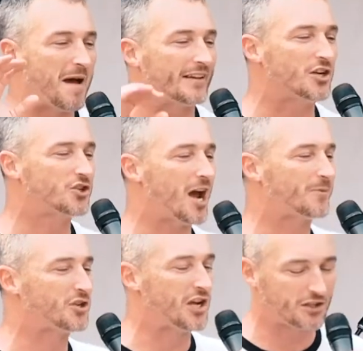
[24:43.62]
Matthew
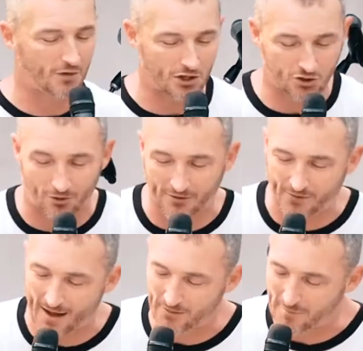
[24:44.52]
chapter 6, verse
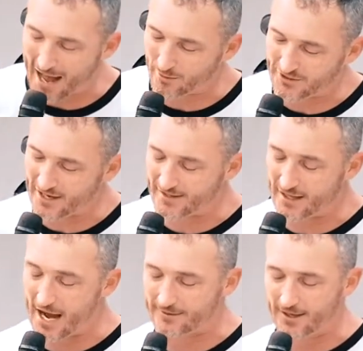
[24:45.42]
25, the Bible says
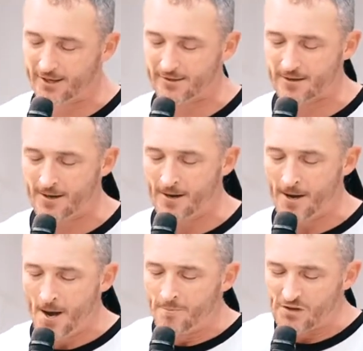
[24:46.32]
it like this
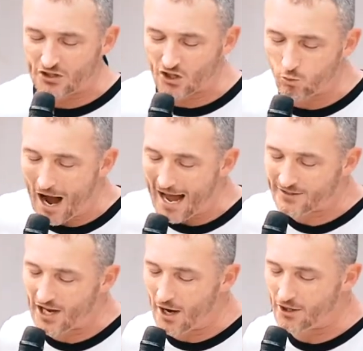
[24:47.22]
This is why I
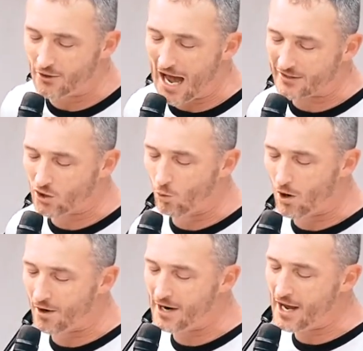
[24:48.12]
tell you not to
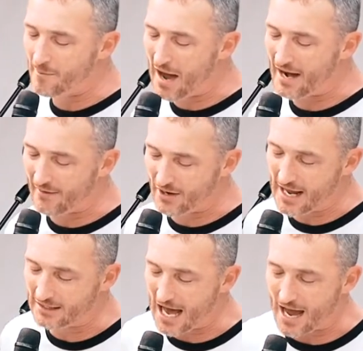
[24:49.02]
worry about
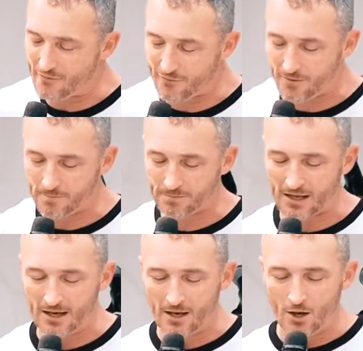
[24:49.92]
everyday life,
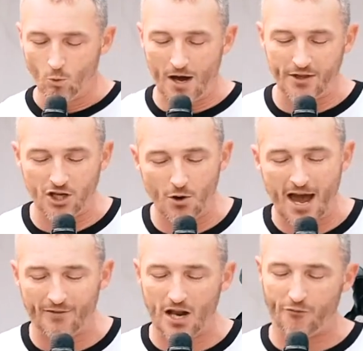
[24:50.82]
whether you
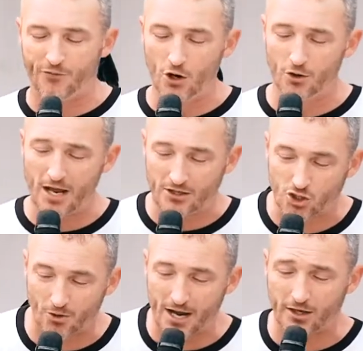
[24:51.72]
have enough food and
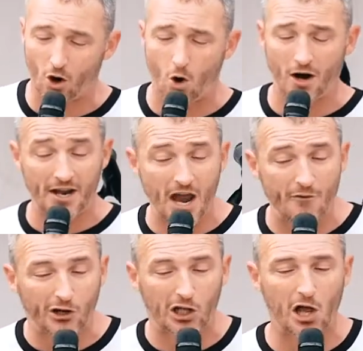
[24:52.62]
drink or
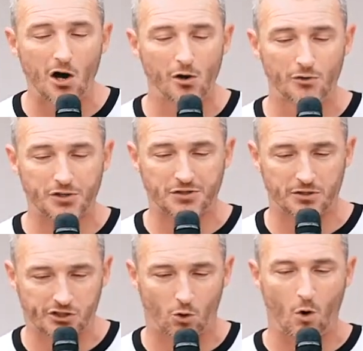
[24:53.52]
enough clothes
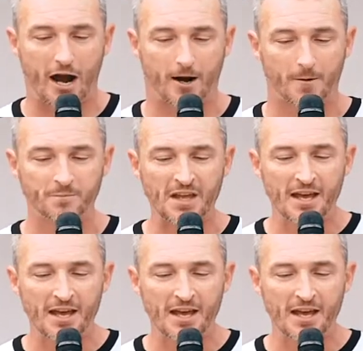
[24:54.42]
to wear.